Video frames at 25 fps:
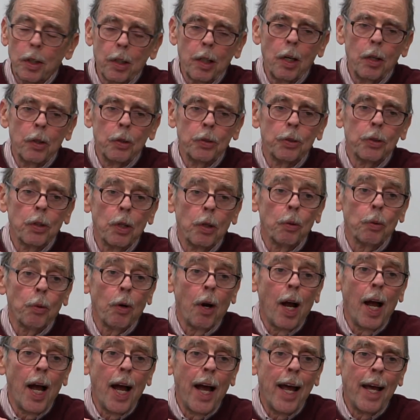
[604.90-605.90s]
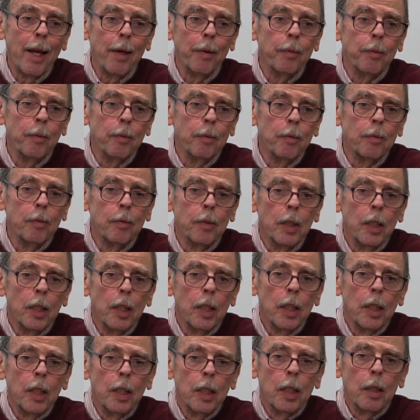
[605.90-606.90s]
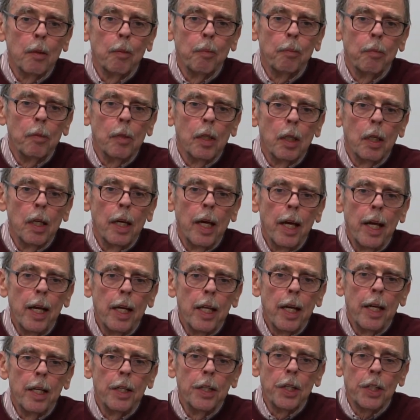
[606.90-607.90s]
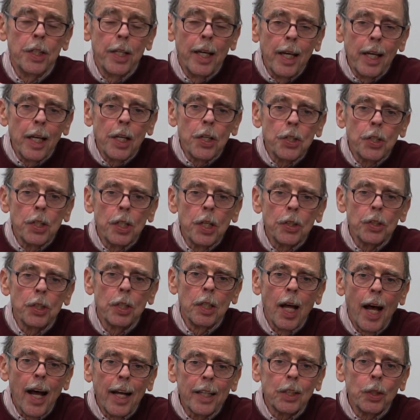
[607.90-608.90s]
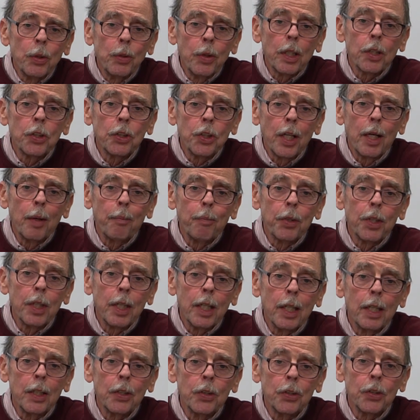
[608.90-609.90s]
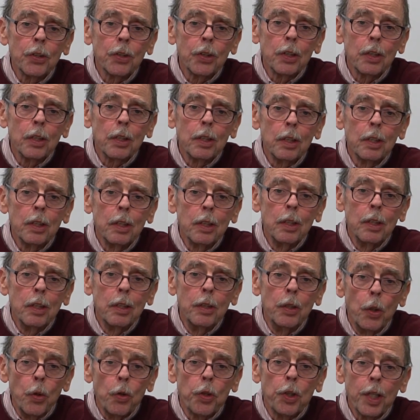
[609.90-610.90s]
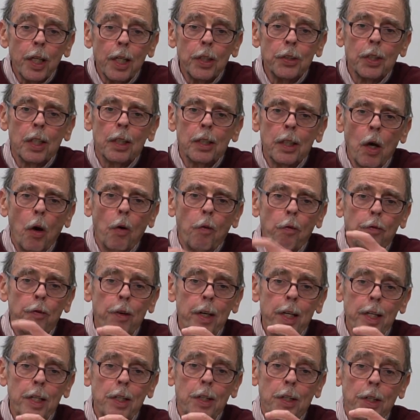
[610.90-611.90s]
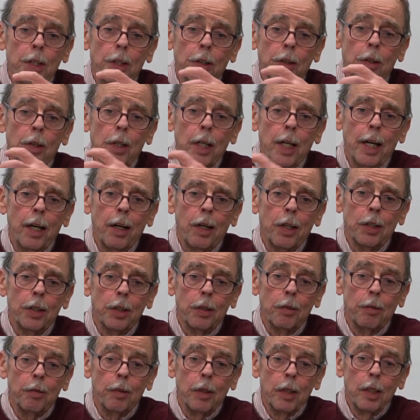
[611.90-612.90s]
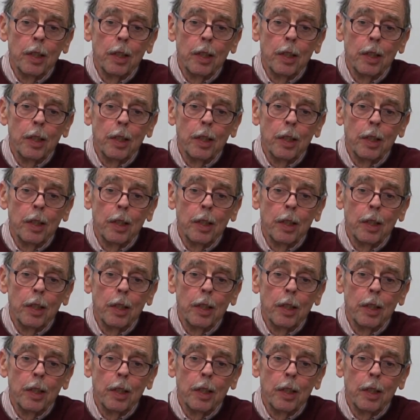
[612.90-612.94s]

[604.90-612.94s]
of goes awry. And, and the tendency is not to accept things, new things that don't fit into your narrative.